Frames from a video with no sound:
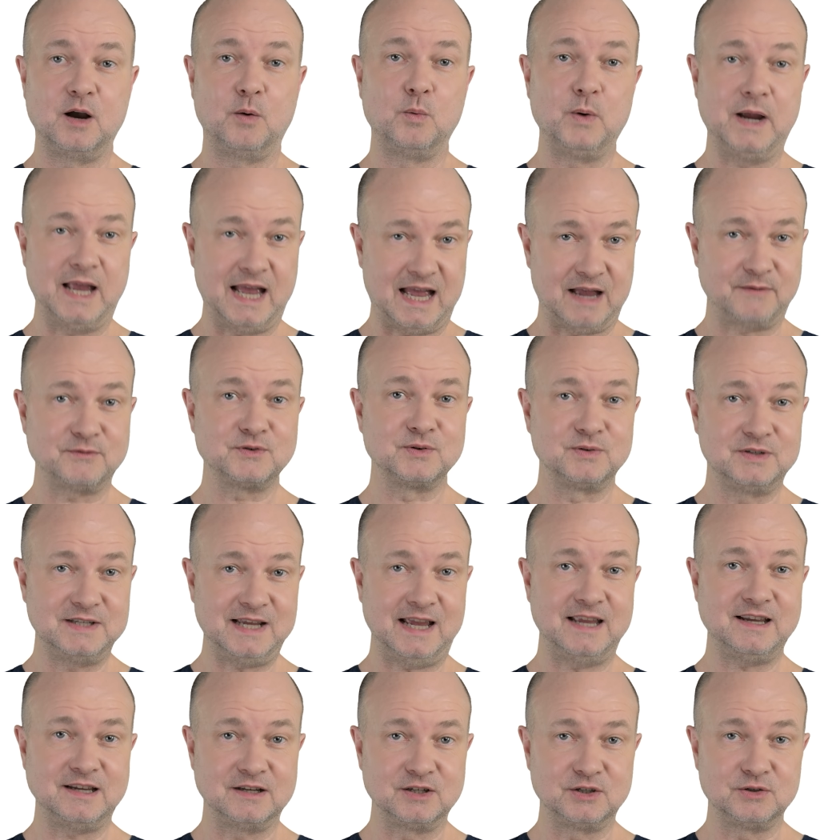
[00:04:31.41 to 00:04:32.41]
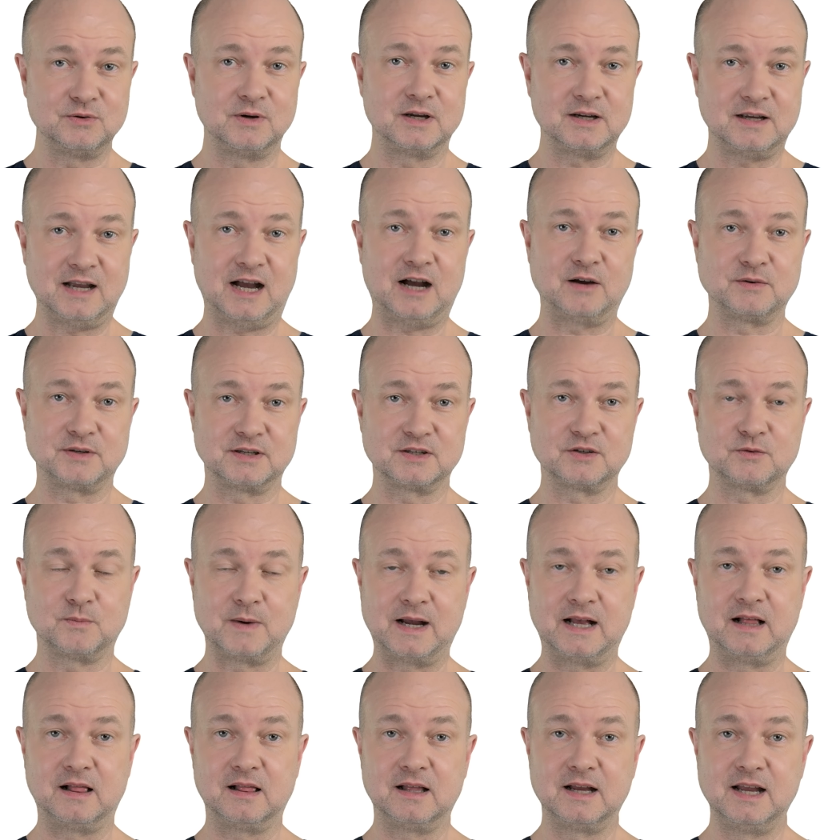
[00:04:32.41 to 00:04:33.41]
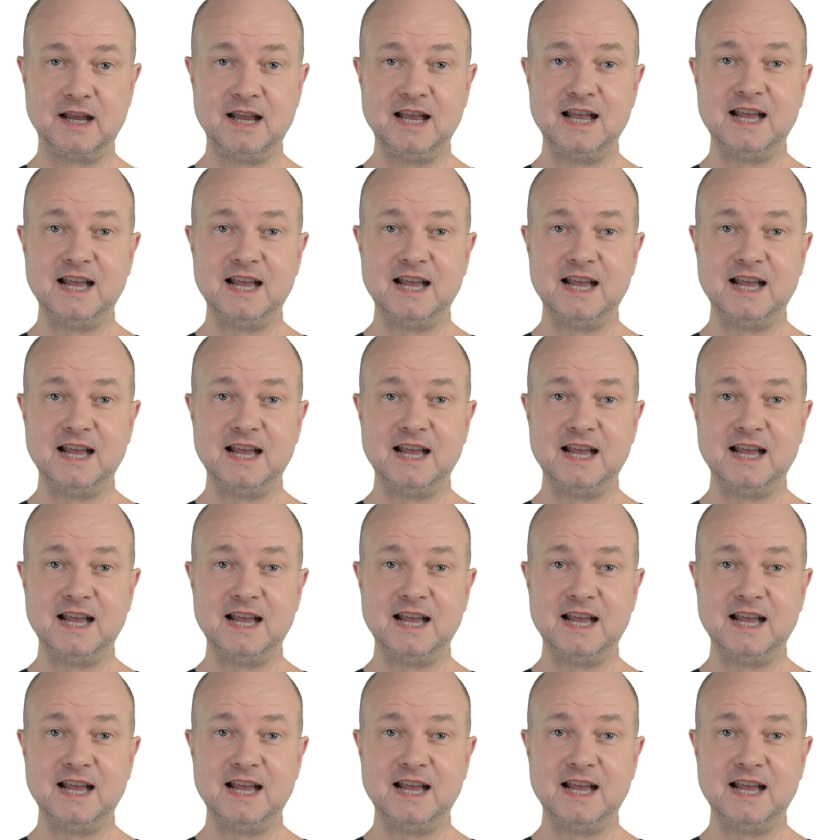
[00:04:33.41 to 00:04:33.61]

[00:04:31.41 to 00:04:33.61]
we have to take into account as well.